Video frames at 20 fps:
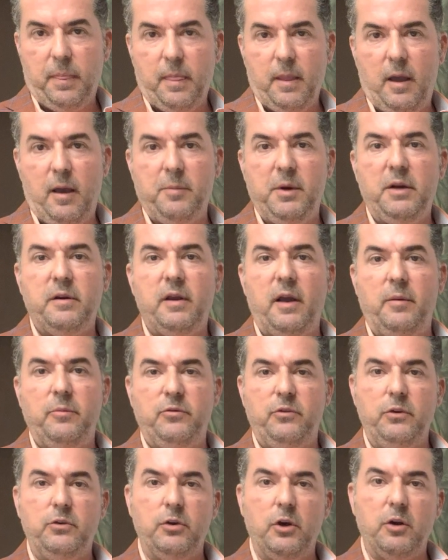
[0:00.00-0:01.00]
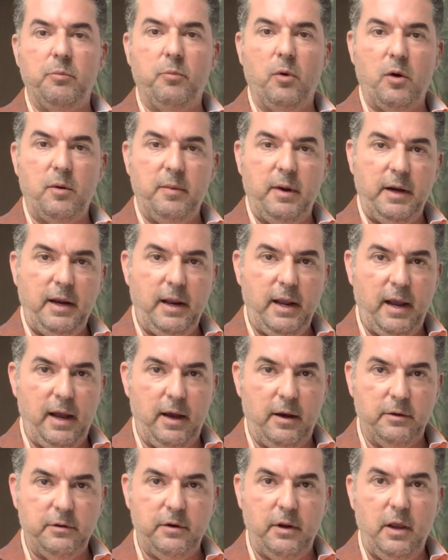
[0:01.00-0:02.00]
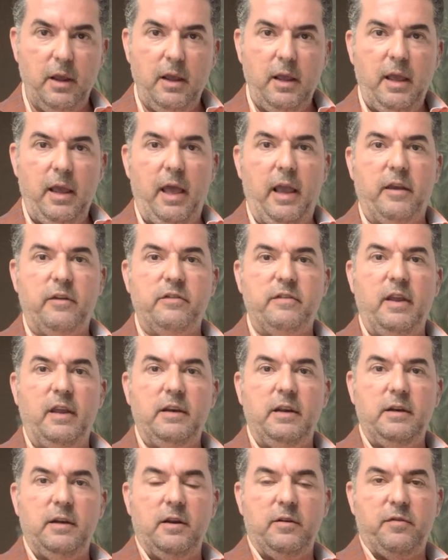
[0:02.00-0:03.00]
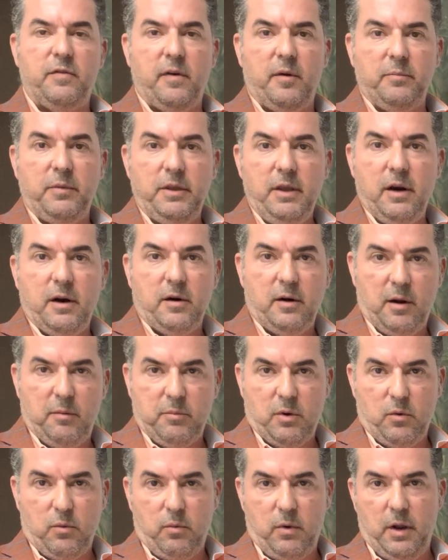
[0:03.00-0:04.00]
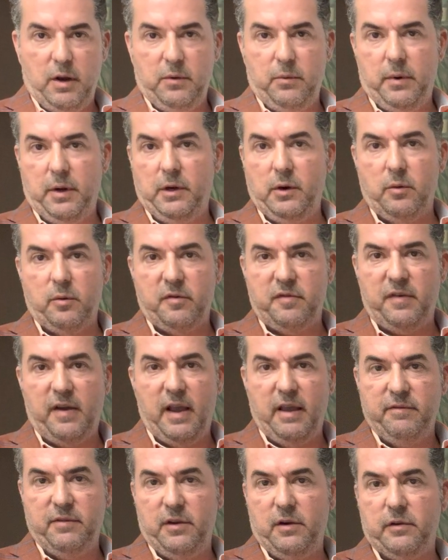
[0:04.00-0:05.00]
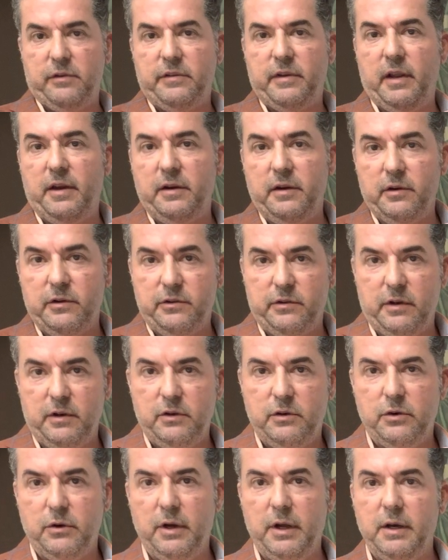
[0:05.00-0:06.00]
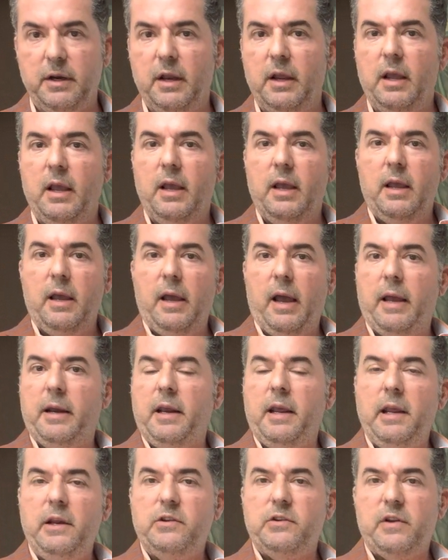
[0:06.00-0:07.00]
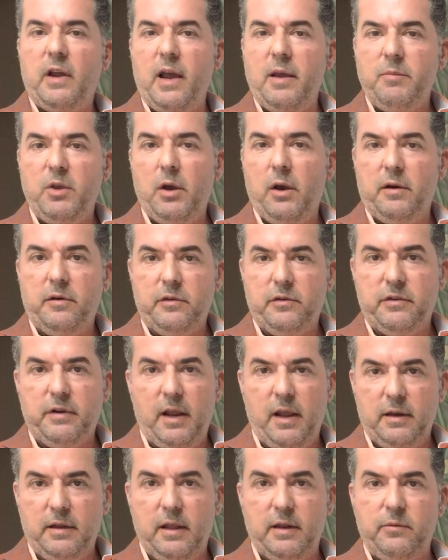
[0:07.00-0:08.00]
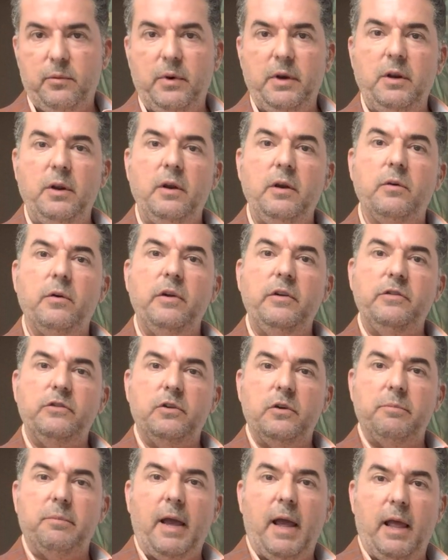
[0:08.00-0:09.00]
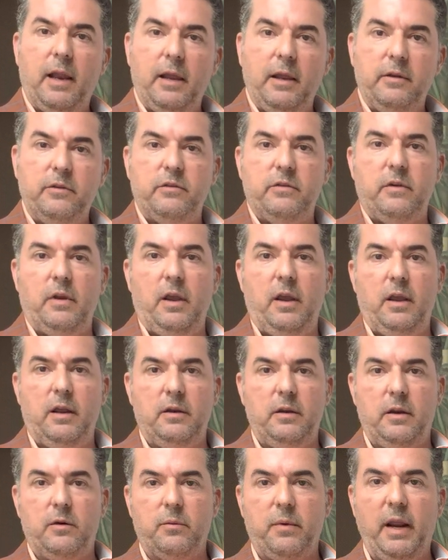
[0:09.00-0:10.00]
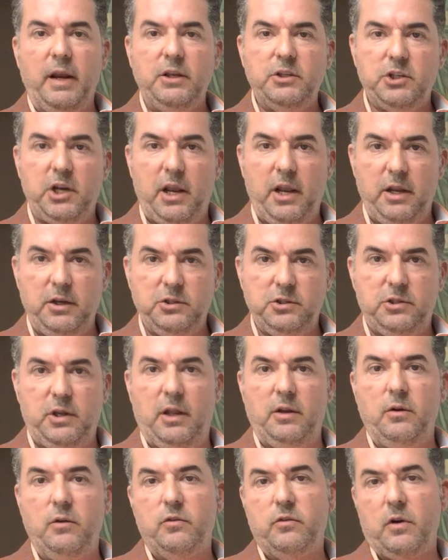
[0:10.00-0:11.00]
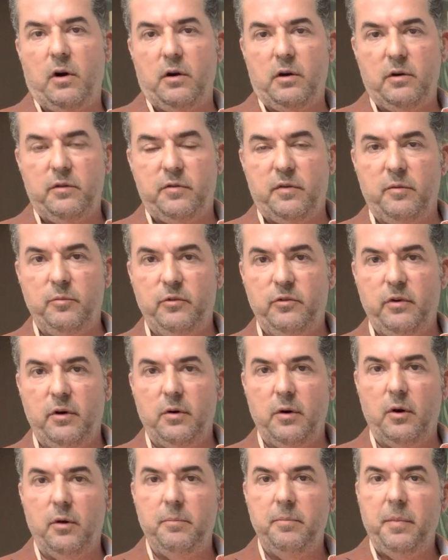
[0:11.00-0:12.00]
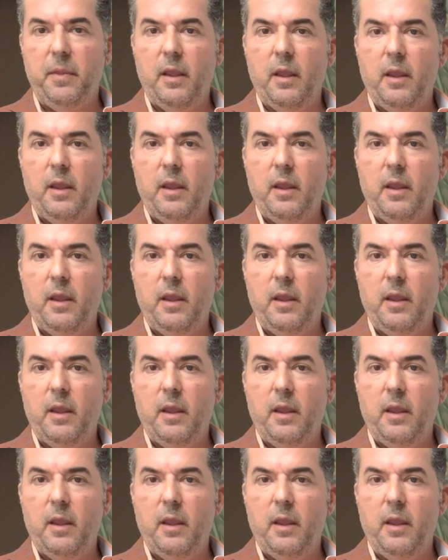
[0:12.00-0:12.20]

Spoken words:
how many times you took more money out, extended it from year number 1 when you were 5 years, 10 years into it. And each time you understand that when you increased your balance and the rate changed and you started from 0,